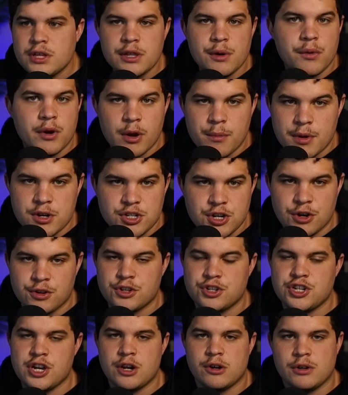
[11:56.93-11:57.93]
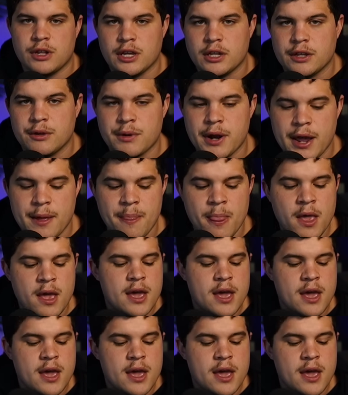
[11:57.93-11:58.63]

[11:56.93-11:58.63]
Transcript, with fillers: that we're going to mention here on the channel lately, right,